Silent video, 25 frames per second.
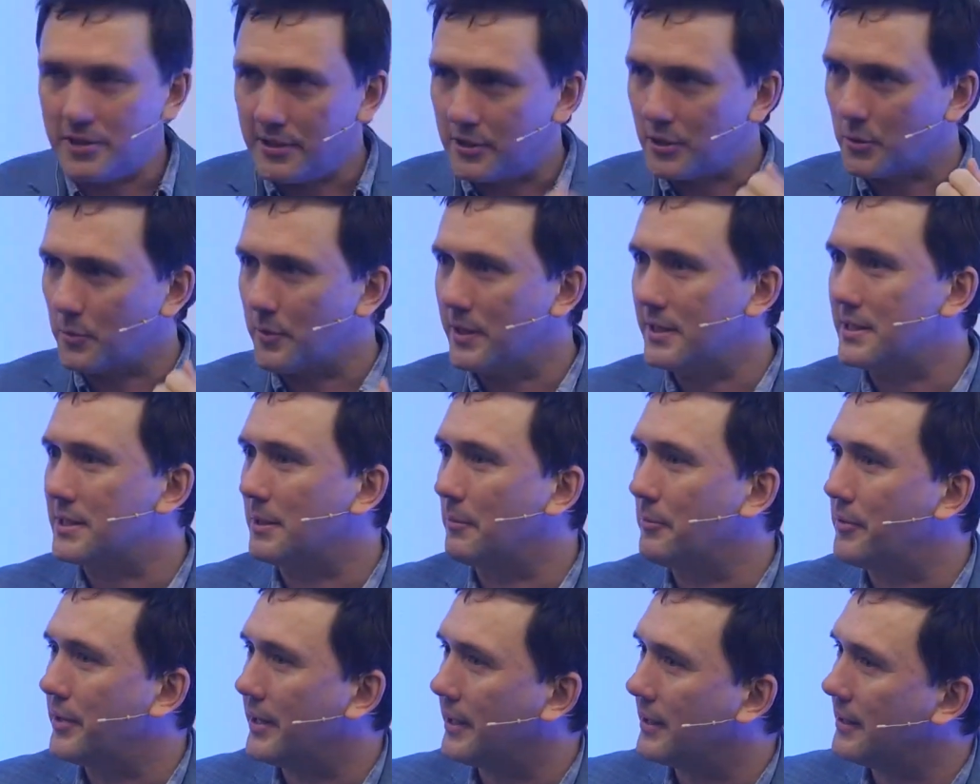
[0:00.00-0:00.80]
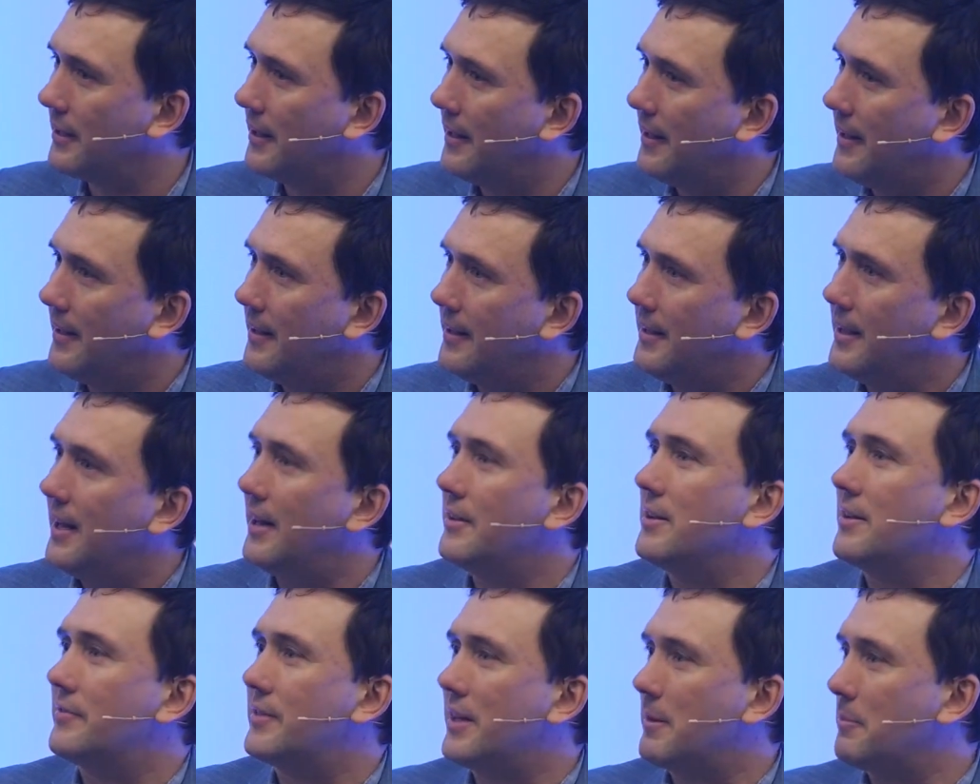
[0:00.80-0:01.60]
need to read something,
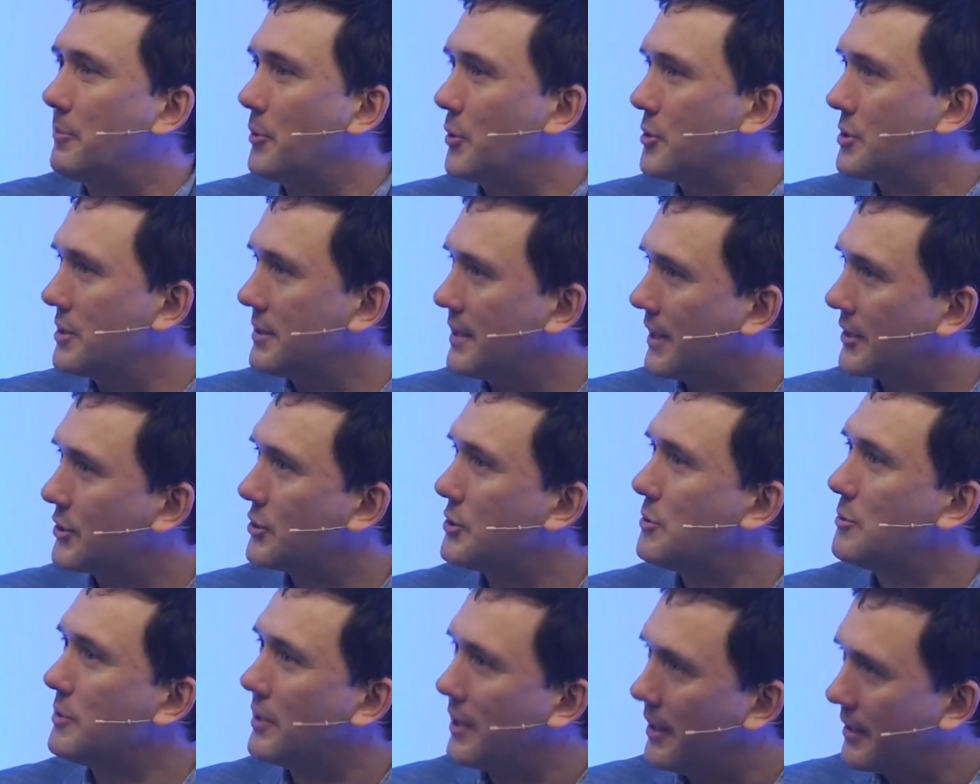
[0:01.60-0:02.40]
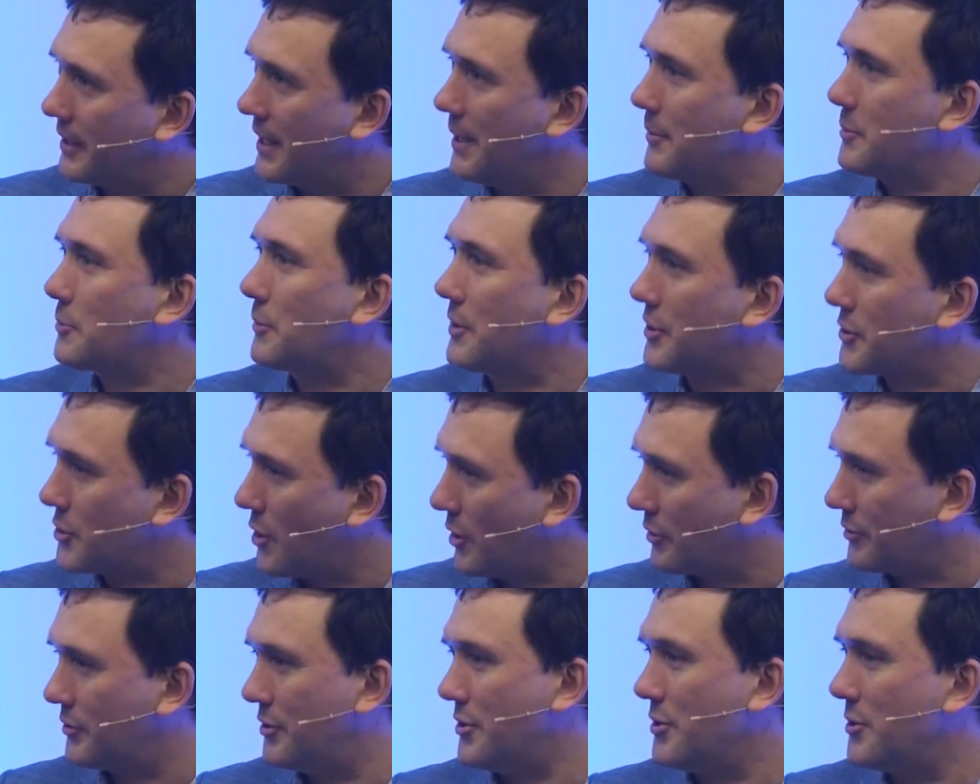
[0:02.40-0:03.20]
and you have that person next to you that keeps wanting to
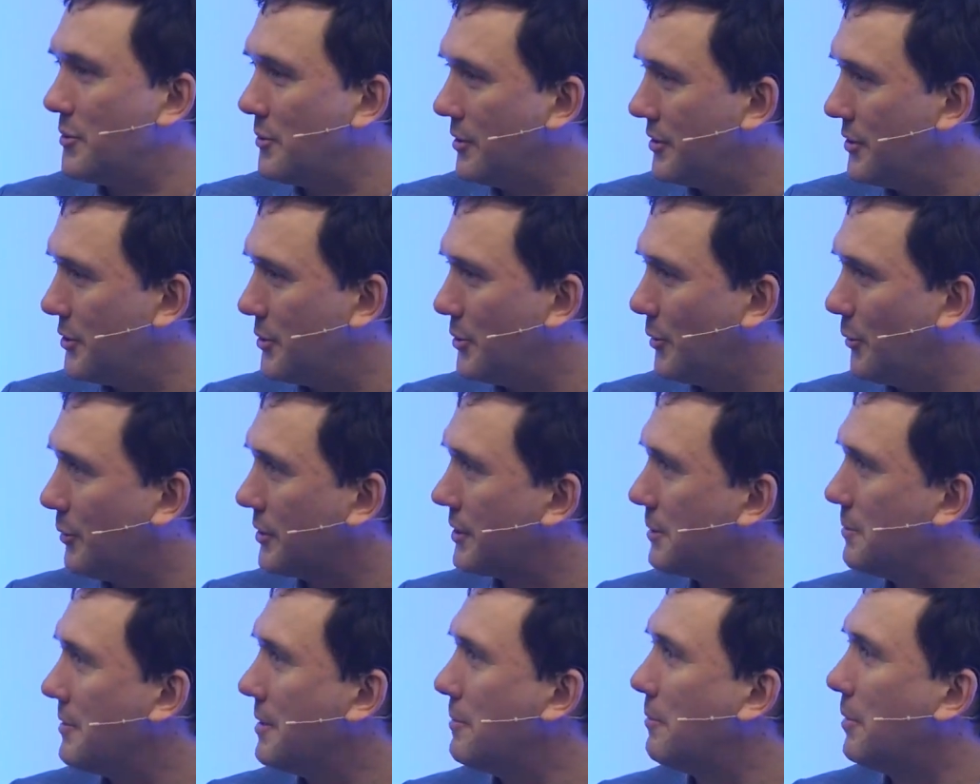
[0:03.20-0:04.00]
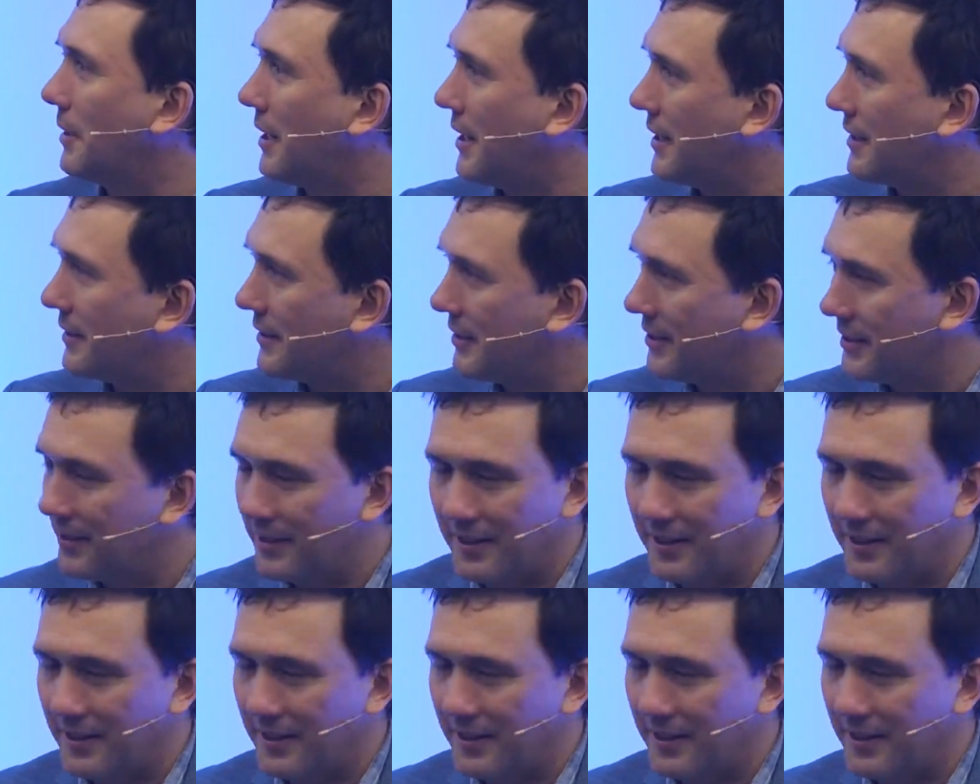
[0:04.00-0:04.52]
talk to you, and you don't want to be impolite.